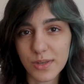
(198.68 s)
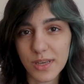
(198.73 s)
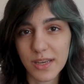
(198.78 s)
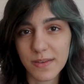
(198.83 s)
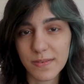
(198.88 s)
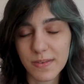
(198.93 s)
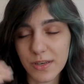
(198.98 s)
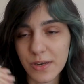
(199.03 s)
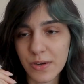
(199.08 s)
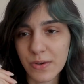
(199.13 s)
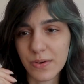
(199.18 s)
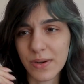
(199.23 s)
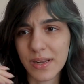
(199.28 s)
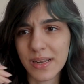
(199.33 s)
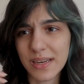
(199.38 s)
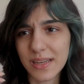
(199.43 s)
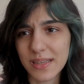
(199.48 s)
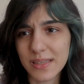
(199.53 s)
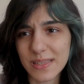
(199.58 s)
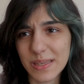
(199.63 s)
okay with
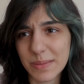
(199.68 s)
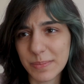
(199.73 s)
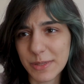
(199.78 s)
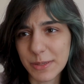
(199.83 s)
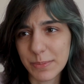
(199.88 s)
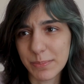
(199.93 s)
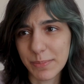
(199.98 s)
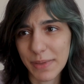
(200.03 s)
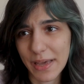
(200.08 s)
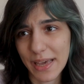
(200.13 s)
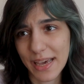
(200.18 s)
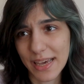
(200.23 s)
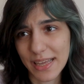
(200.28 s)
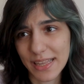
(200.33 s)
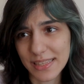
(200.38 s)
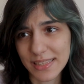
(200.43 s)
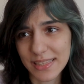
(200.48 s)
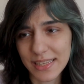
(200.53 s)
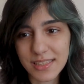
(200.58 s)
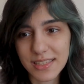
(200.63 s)
creating something
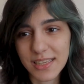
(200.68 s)
bad.